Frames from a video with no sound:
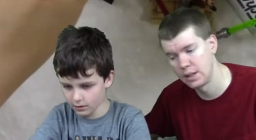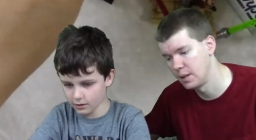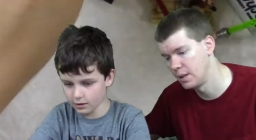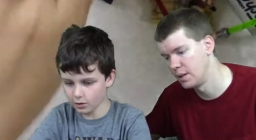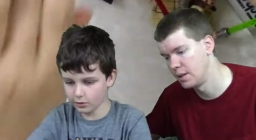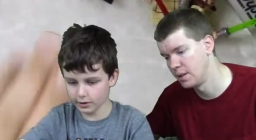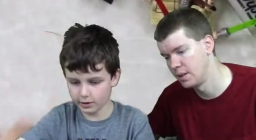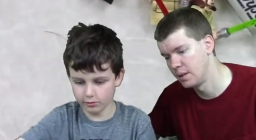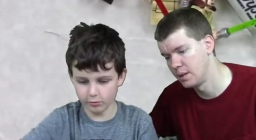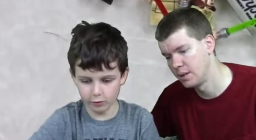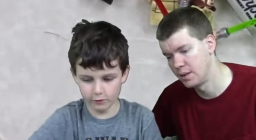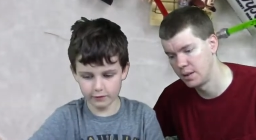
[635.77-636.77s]
Speaker 1: He goes on
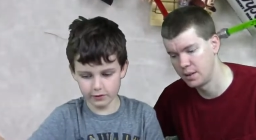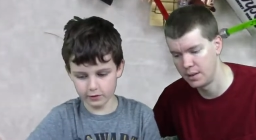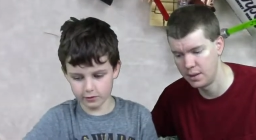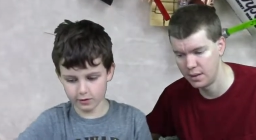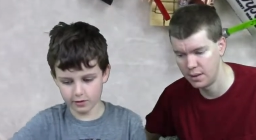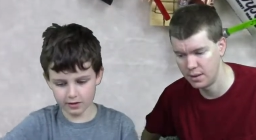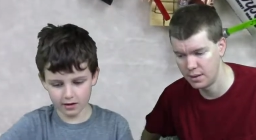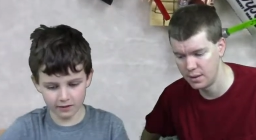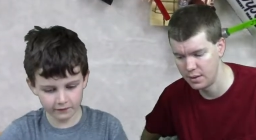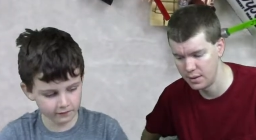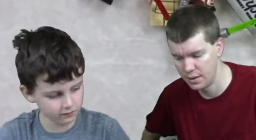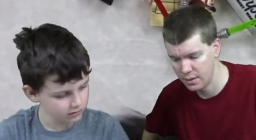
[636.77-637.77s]
the roof and does
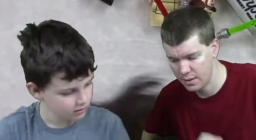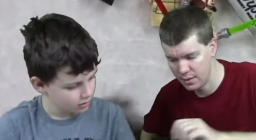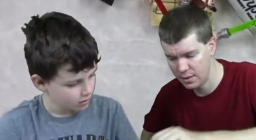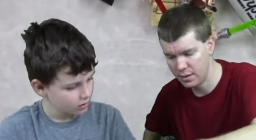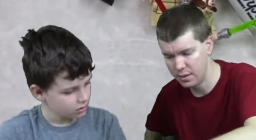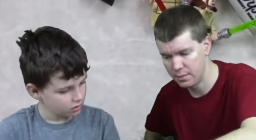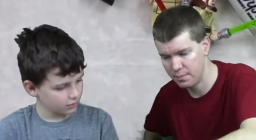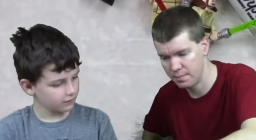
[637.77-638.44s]
stuff. Yeah.